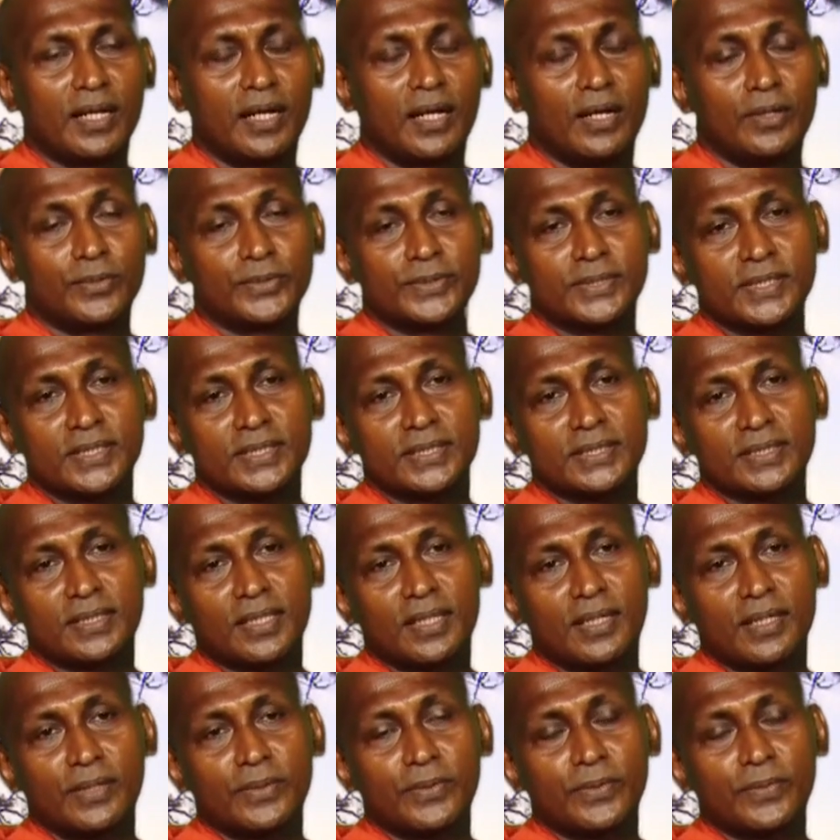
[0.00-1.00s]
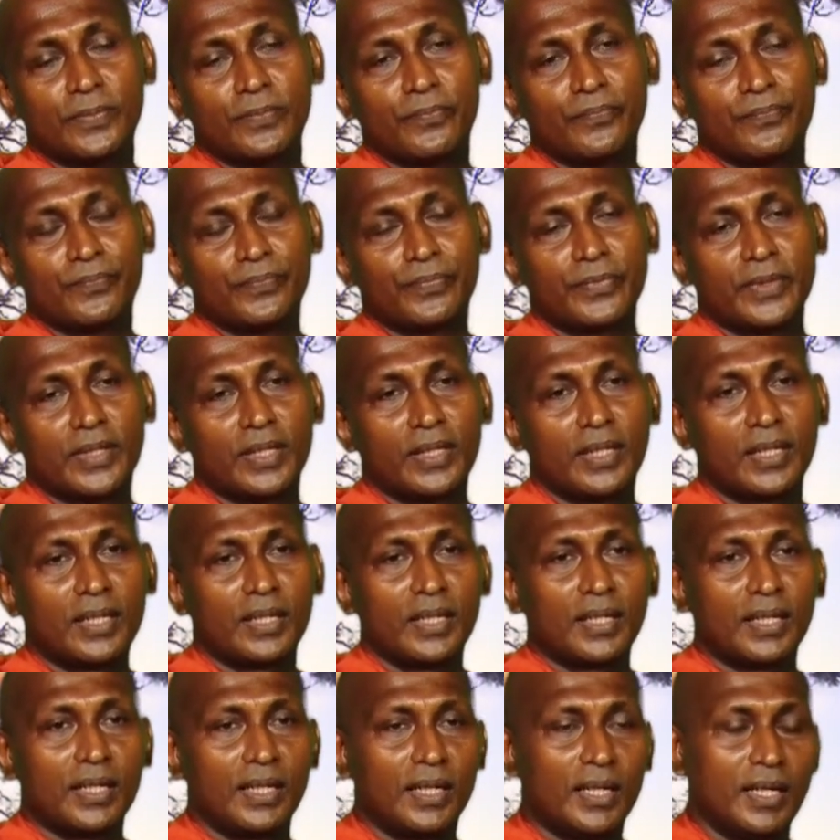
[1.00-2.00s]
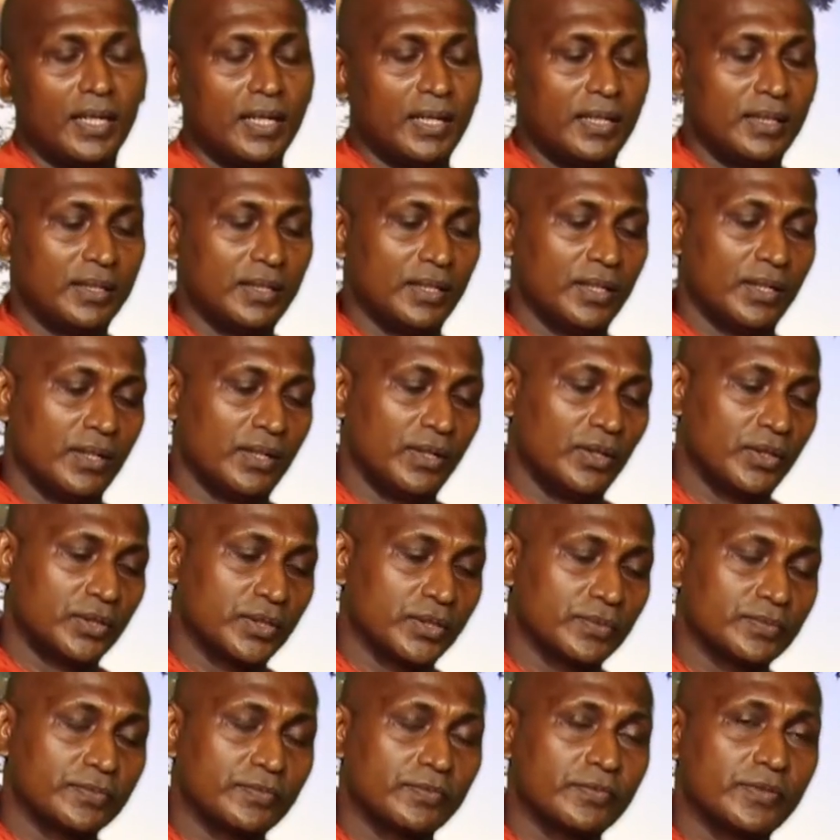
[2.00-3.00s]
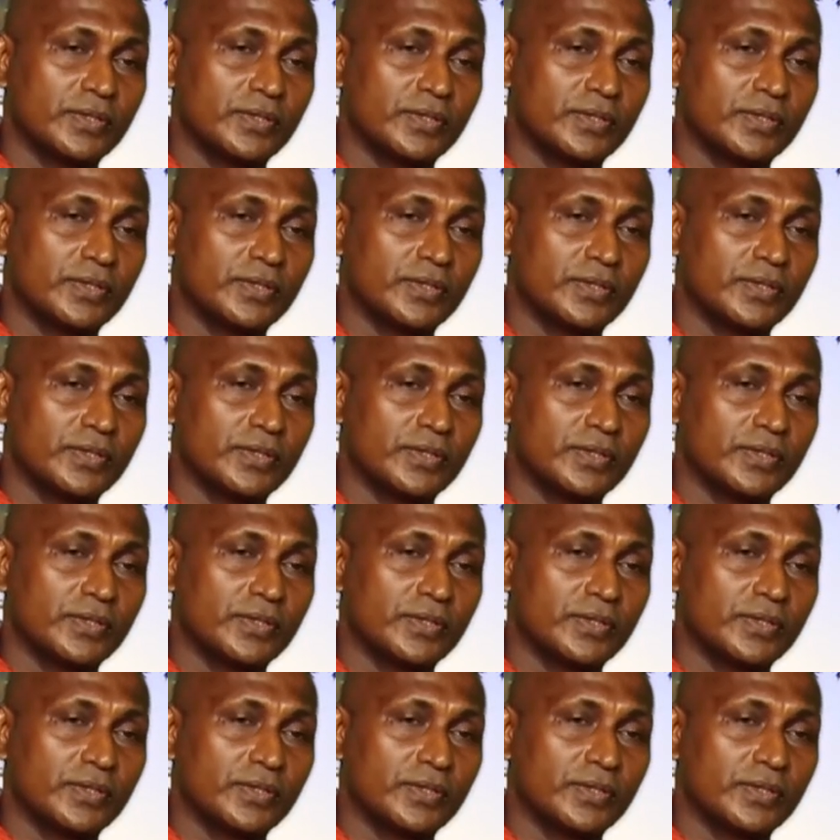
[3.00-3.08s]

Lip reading: houses now, and a lot of